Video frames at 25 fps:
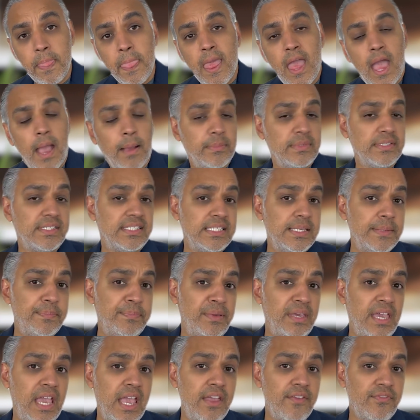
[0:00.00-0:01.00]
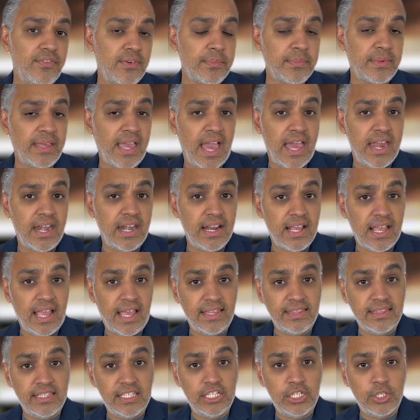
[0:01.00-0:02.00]
I'm a CPA from Canada
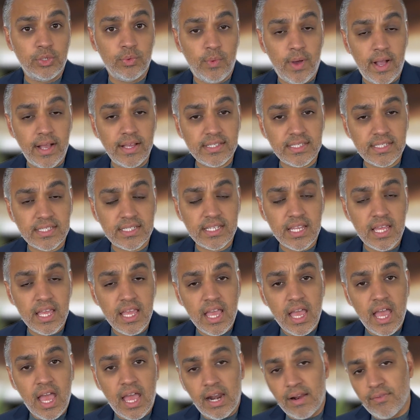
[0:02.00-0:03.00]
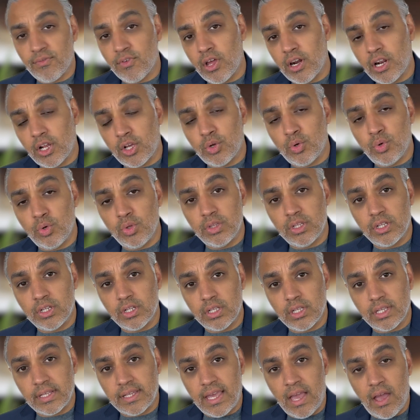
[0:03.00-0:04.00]
and the US, and I've got a cool
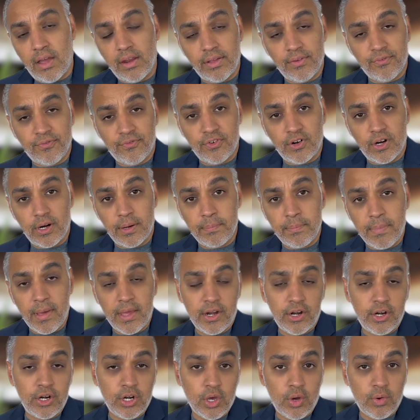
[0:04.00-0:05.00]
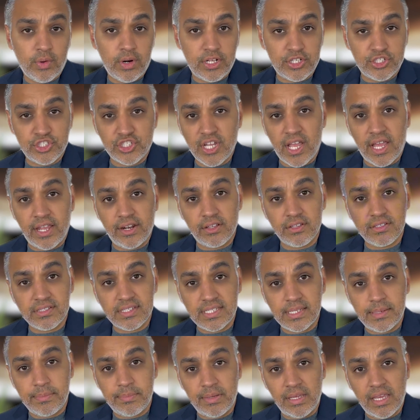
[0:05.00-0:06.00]
little accounting firm better known as Shandel
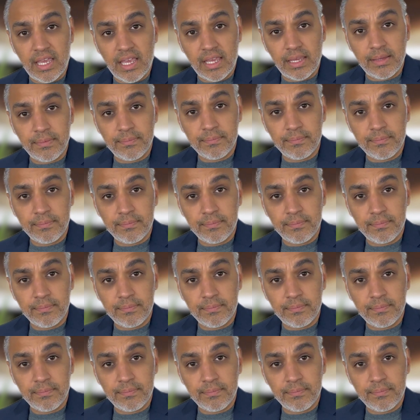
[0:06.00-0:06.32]
CPA.